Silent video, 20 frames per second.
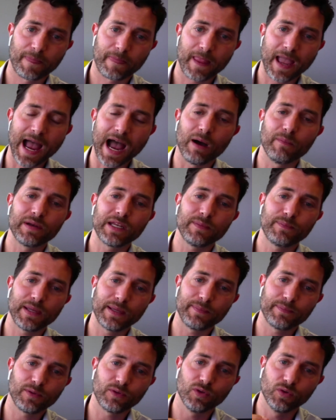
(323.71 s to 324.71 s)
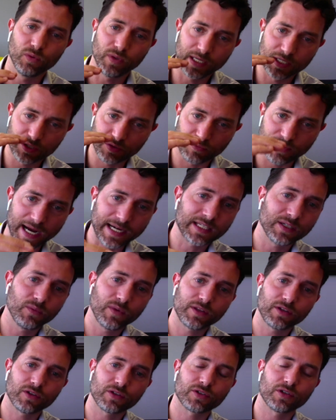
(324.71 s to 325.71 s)
How many people who interacted
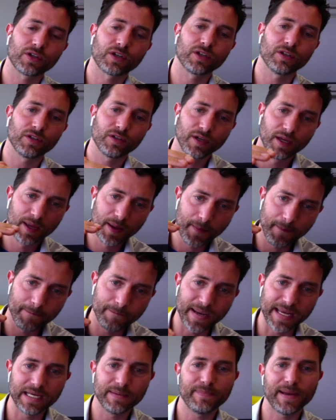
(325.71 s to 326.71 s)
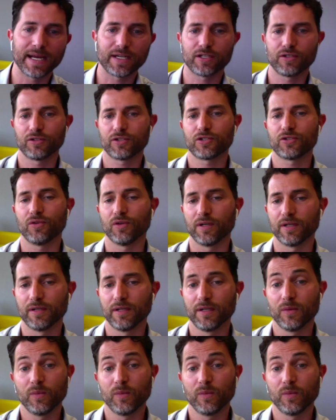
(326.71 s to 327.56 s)
with your circular made it back to your store?